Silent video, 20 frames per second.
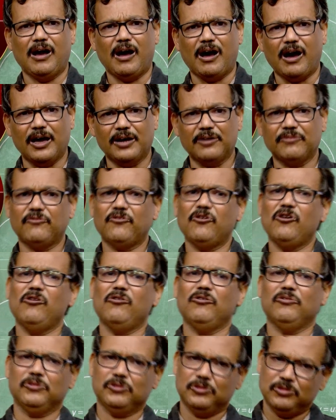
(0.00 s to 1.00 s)
On
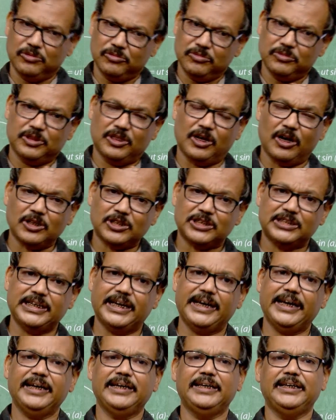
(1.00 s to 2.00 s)

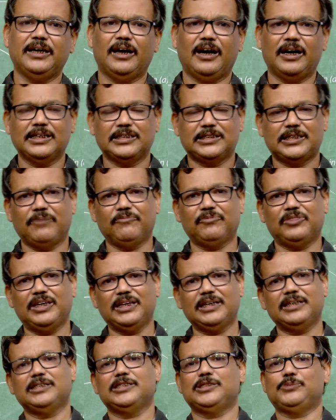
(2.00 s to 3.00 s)
Thursday, he earns
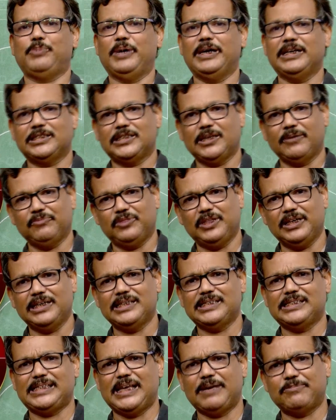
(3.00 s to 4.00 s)
something, spends something,
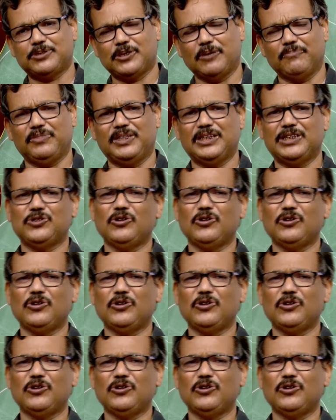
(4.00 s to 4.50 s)
saves something.